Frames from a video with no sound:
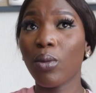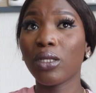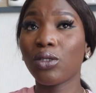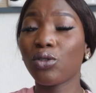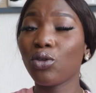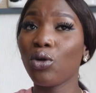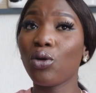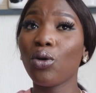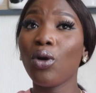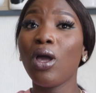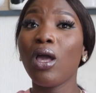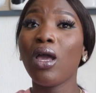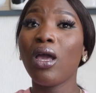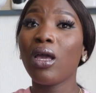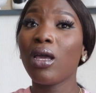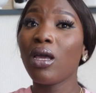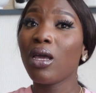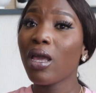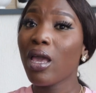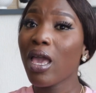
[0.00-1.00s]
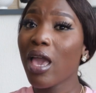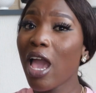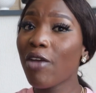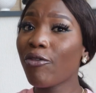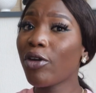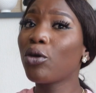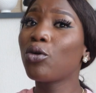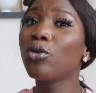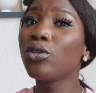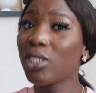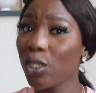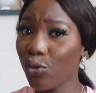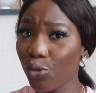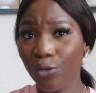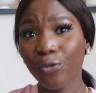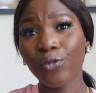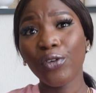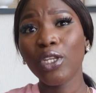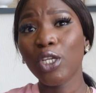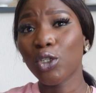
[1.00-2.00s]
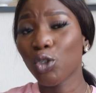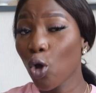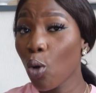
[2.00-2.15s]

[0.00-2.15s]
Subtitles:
And so every good thing will finish.